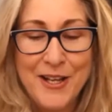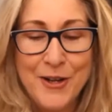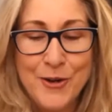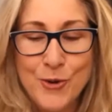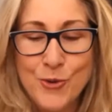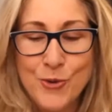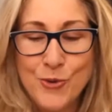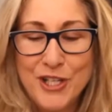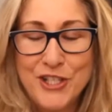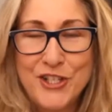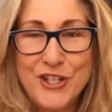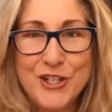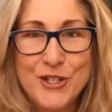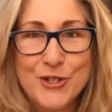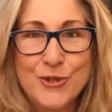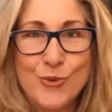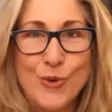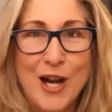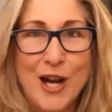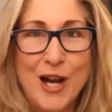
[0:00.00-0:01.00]
which
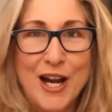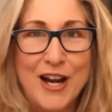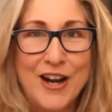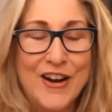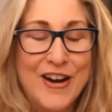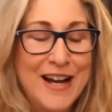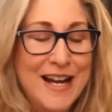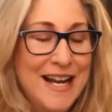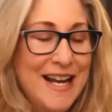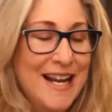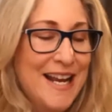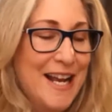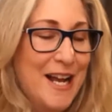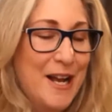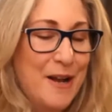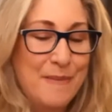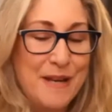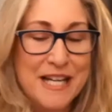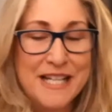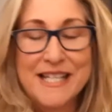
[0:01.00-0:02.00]
is where
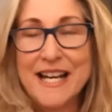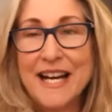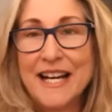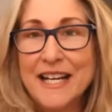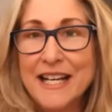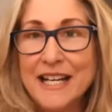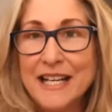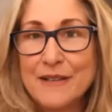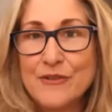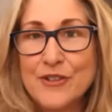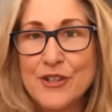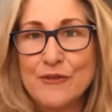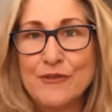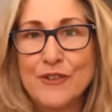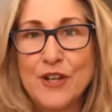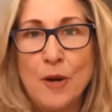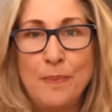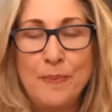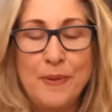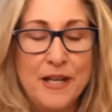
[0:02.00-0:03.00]
executives of
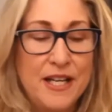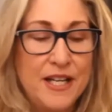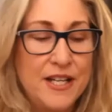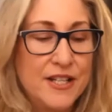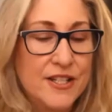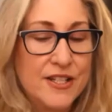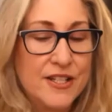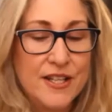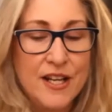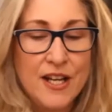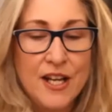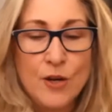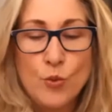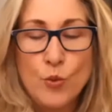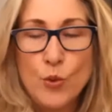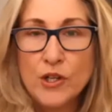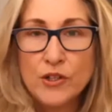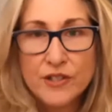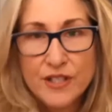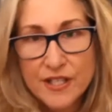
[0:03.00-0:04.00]
companies
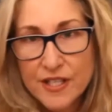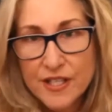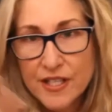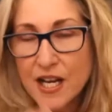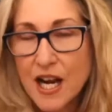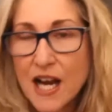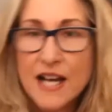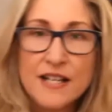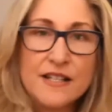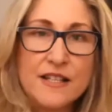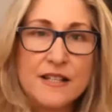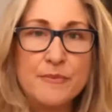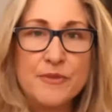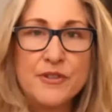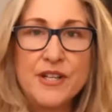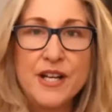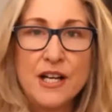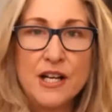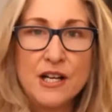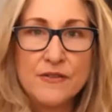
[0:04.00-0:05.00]
will disguise
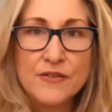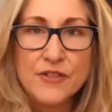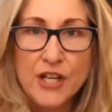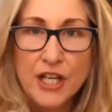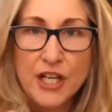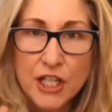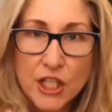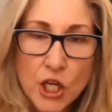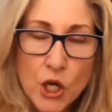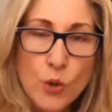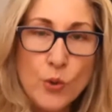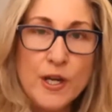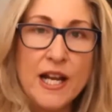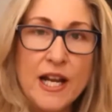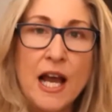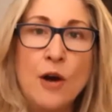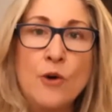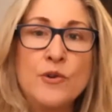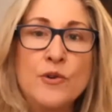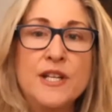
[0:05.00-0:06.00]
themselves and go
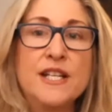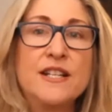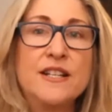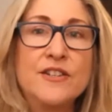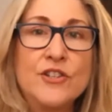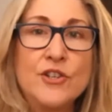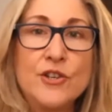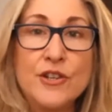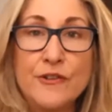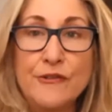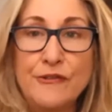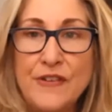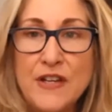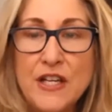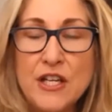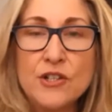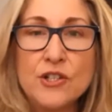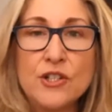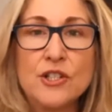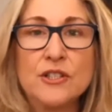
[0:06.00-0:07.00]
out into the
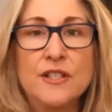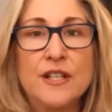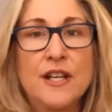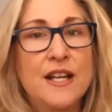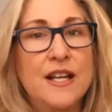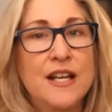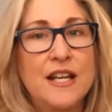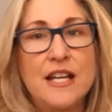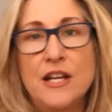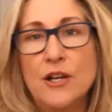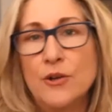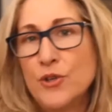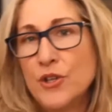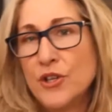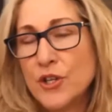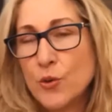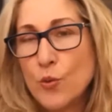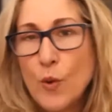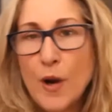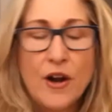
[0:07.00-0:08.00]
field, to
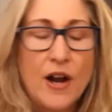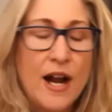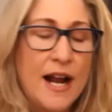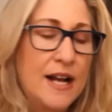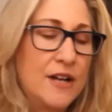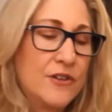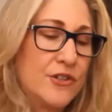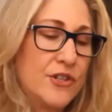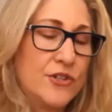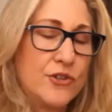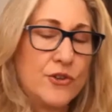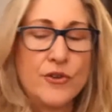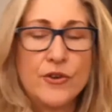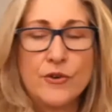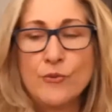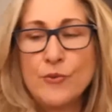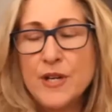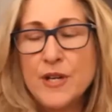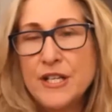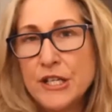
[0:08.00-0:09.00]
their warehouses or
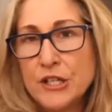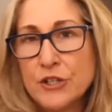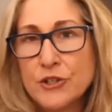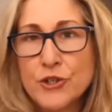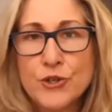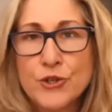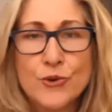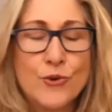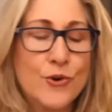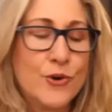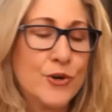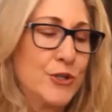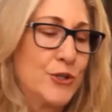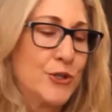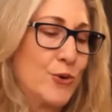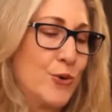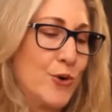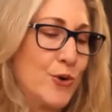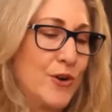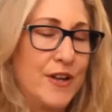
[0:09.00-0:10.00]
their retail
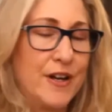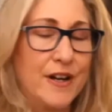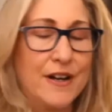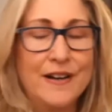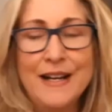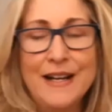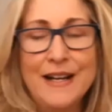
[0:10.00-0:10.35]
stores or their